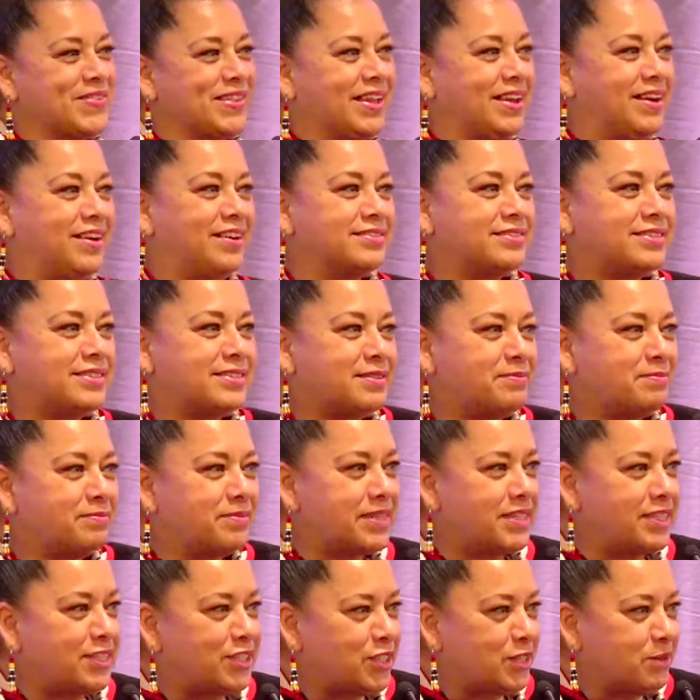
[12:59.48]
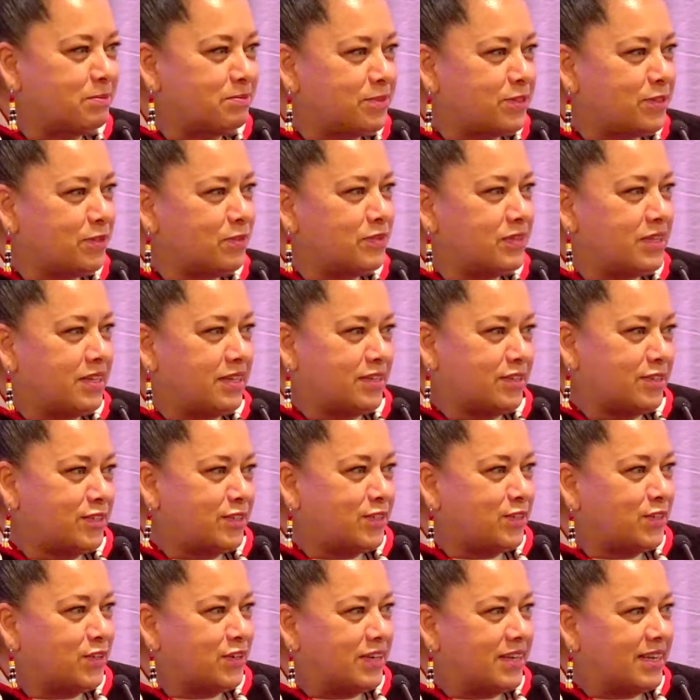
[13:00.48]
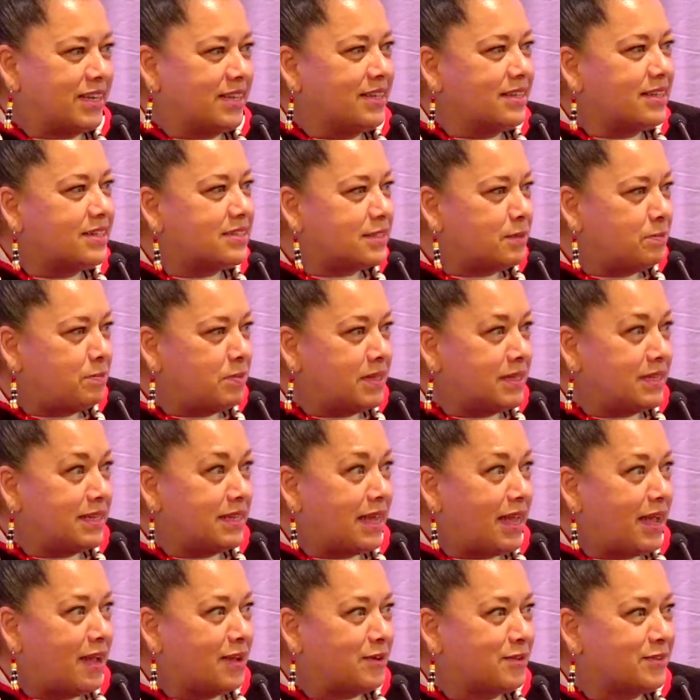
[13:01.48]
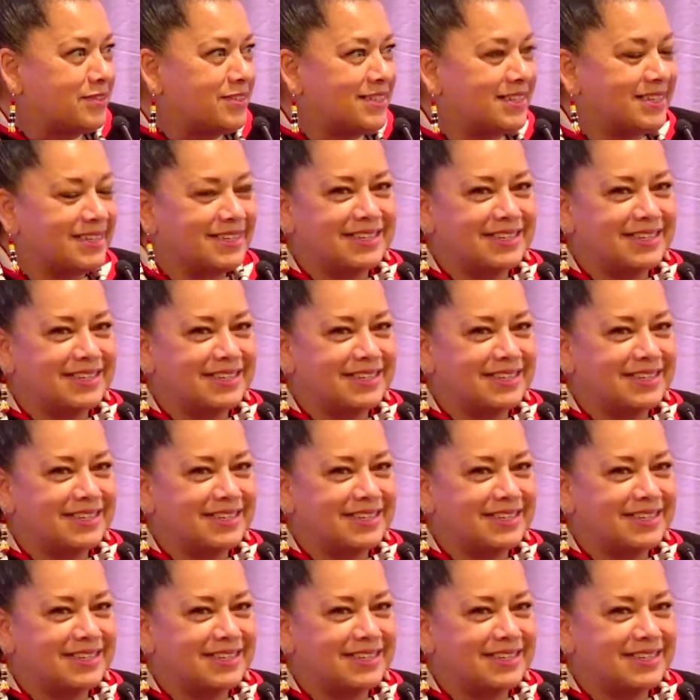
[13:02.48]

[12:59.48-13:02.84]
Oh, somebody jumped over there. Sorry, it's a bit loud.